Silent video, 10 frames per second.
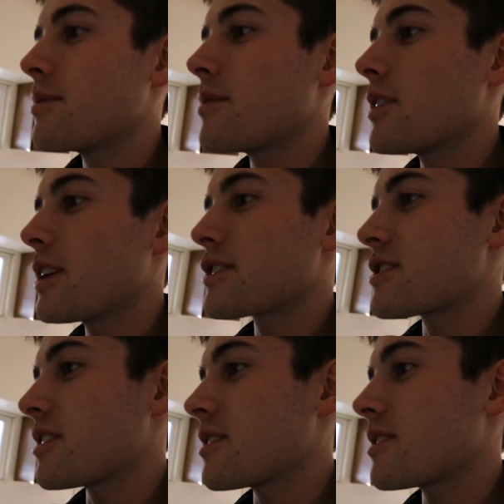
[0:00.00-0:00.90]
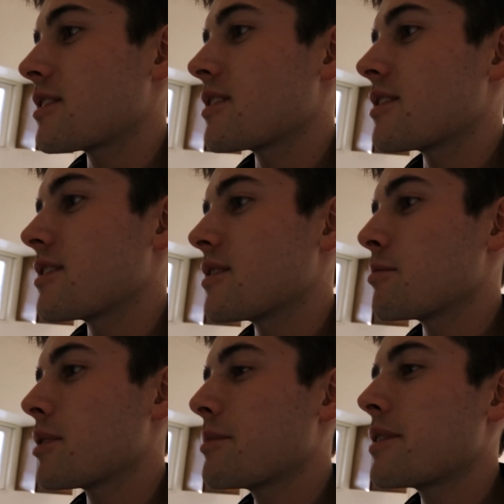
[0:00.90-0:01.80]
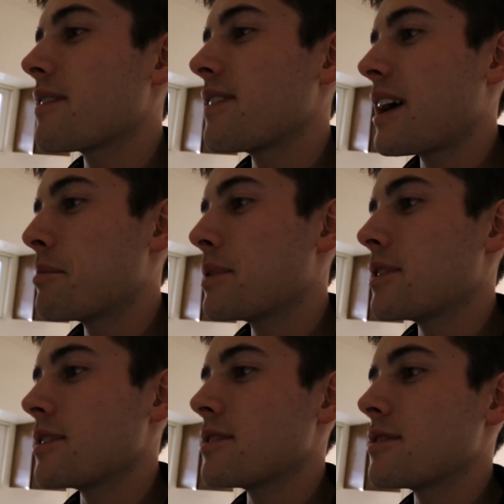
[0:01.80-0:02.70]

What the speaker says: Alexa, play me a fat beat.